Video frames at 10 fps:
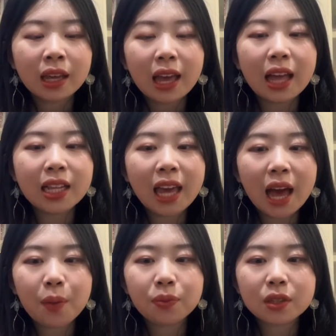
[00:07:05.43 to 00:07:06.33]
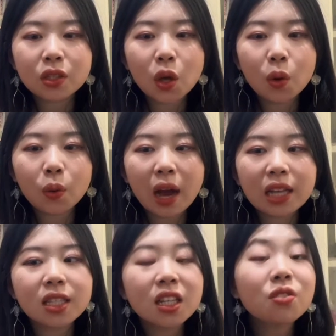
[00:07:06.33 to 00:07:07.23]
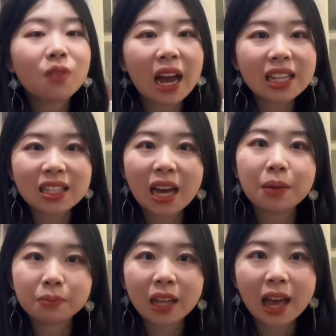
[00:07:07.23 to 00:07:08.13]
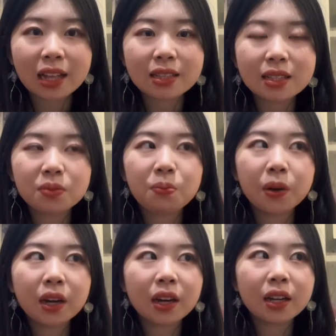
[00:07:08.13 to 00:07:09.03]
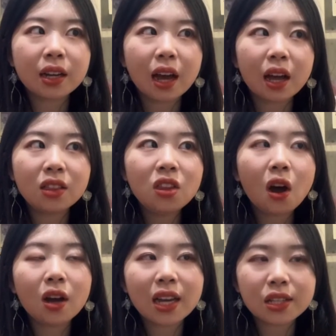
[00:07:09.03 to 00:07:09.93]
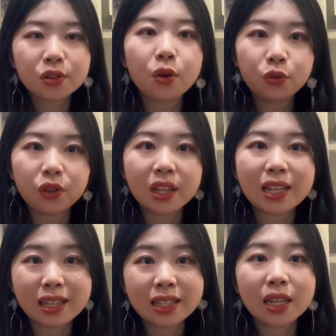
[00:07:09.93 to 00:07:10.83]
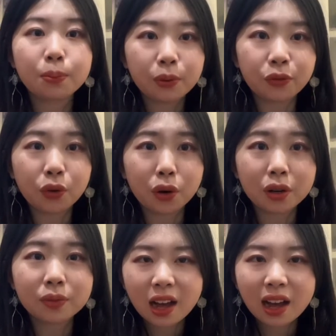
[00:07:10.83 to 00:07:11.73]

And yeah, so I still write time plans, but not as often as I did before.